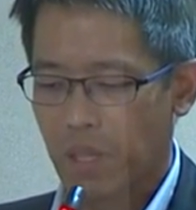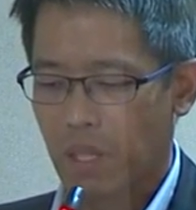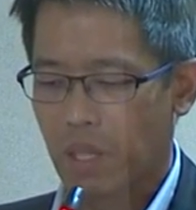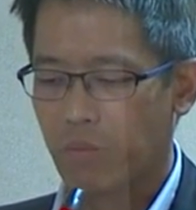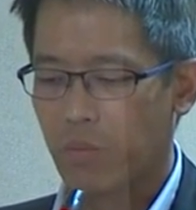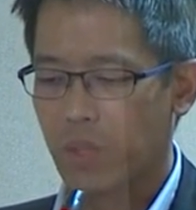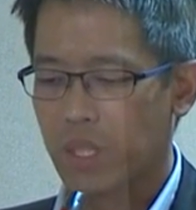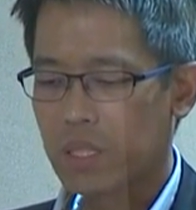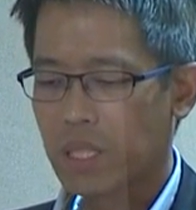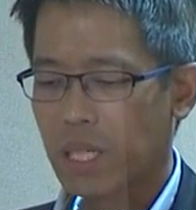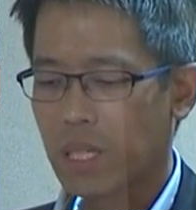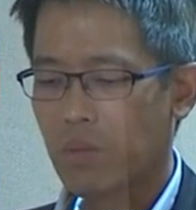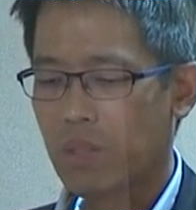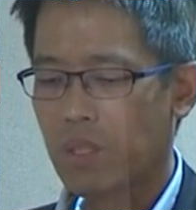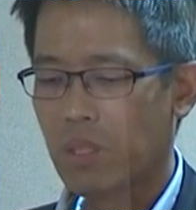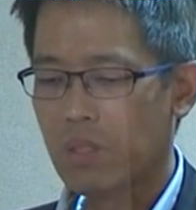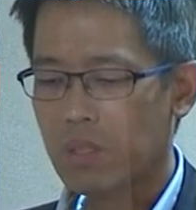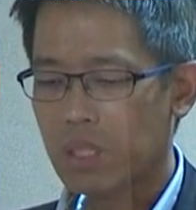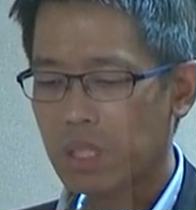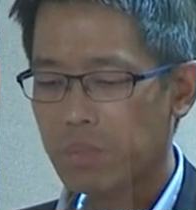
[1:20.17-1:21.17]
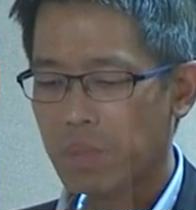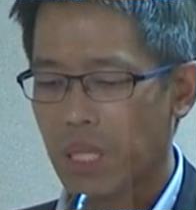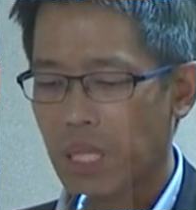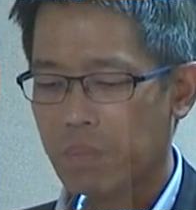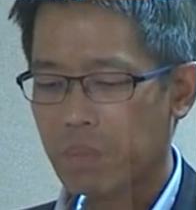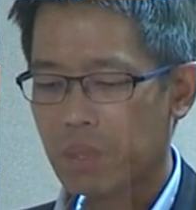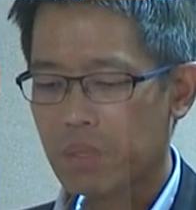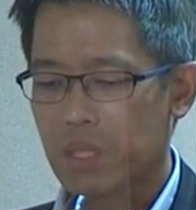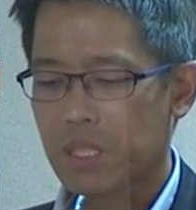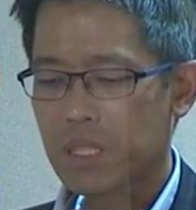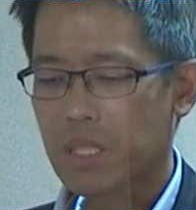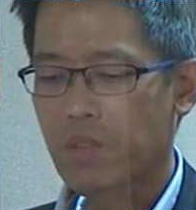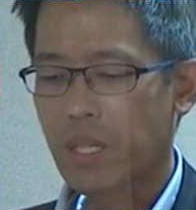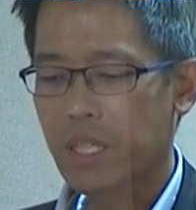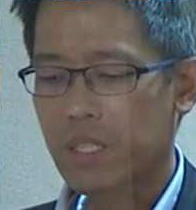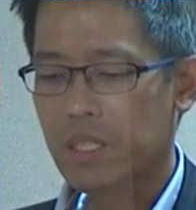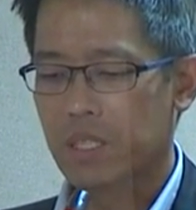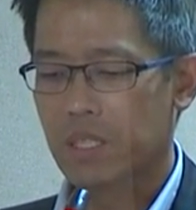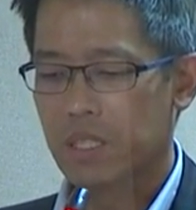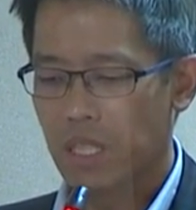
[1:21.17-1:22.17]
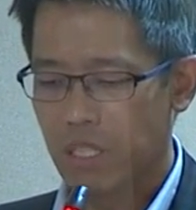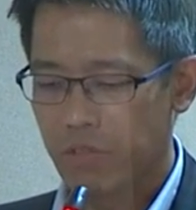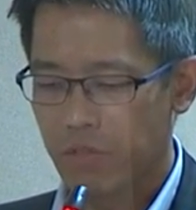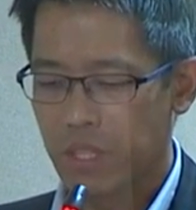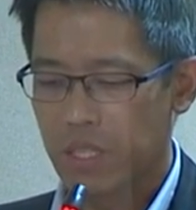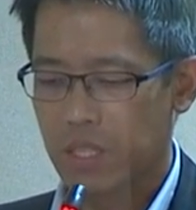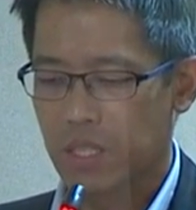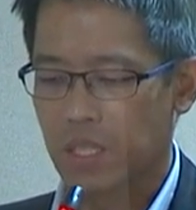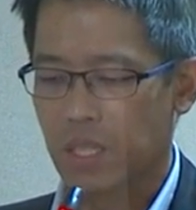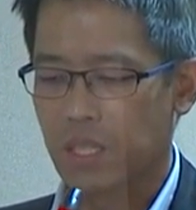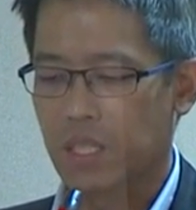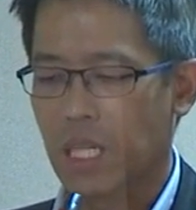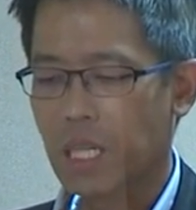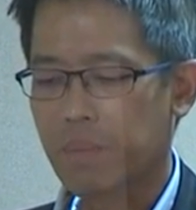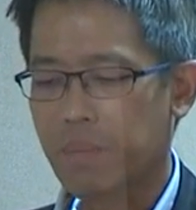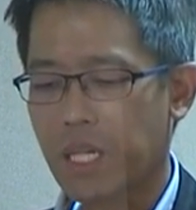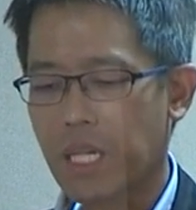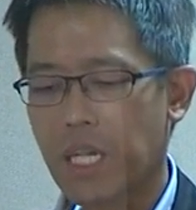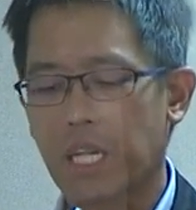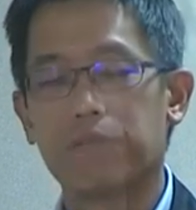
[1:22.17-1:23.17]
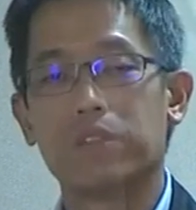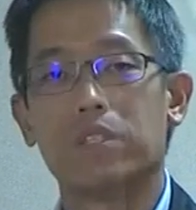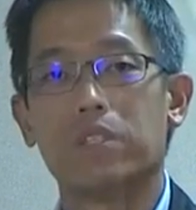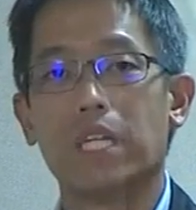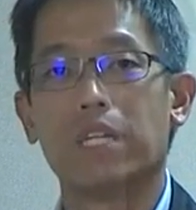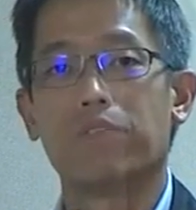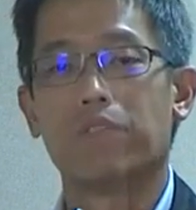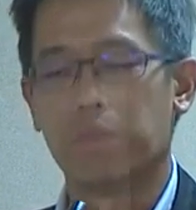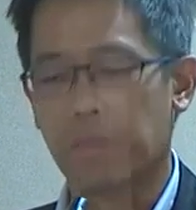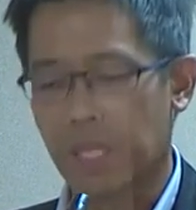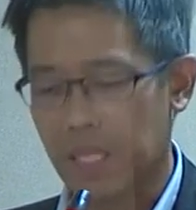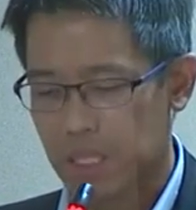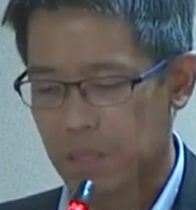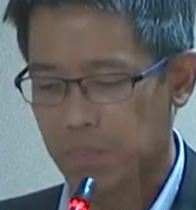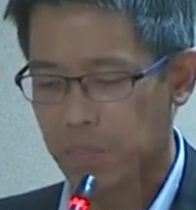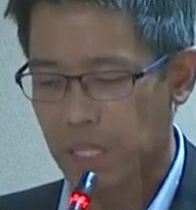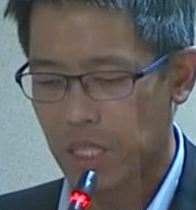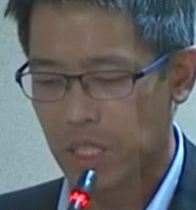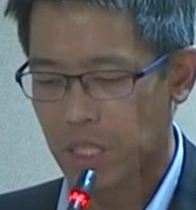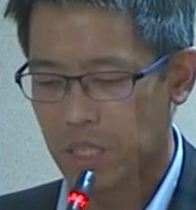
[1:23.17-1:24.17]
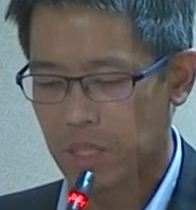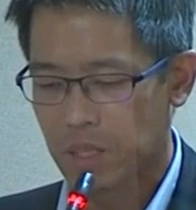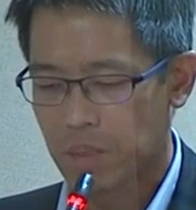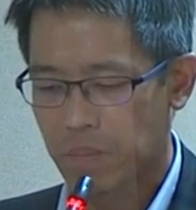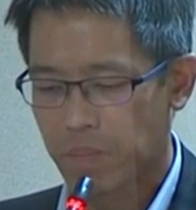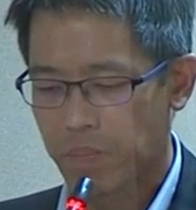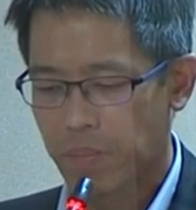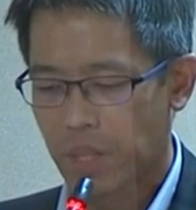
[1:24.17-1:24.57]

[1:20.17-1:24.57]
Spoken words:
of which I will only be able to scratch the surface in the time I have today for my speech.